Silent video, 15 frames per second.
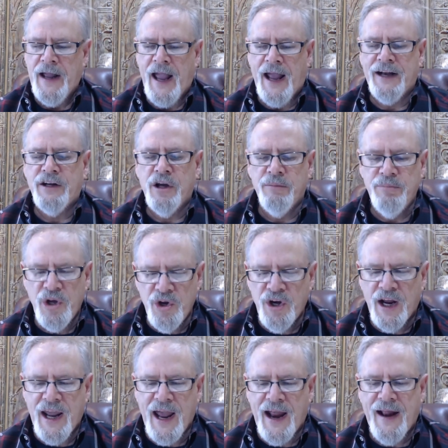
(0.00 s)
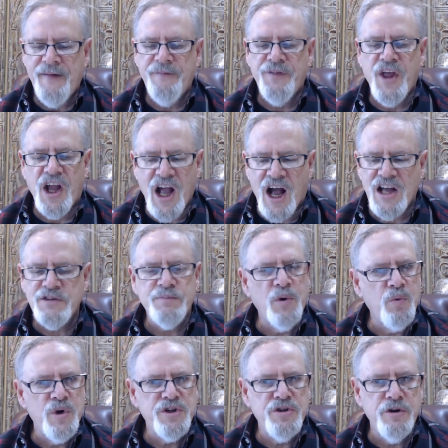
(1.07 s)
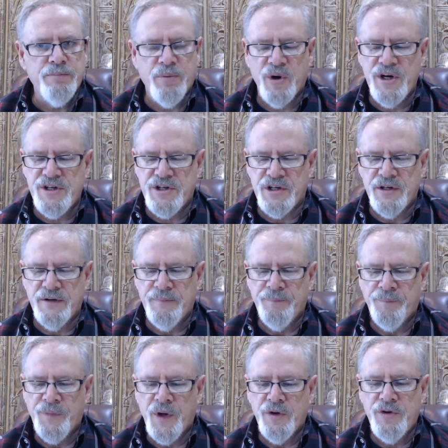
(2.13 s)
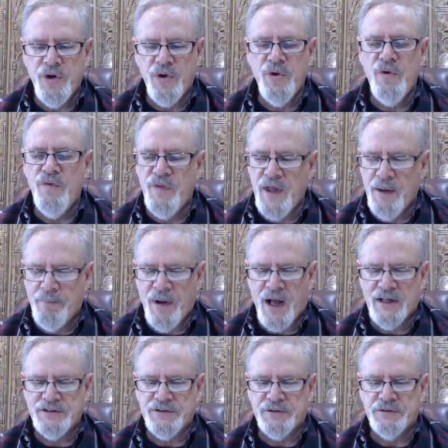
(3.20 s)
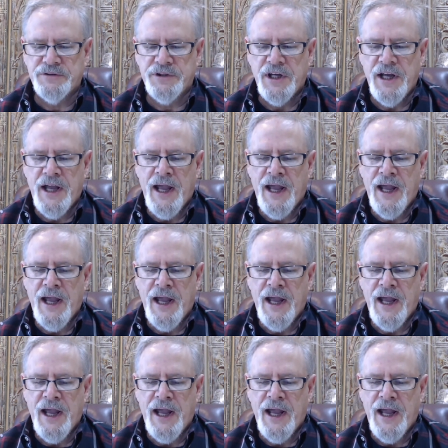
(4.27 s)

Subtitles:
and communicate the gospel which you're preaching to the apostles.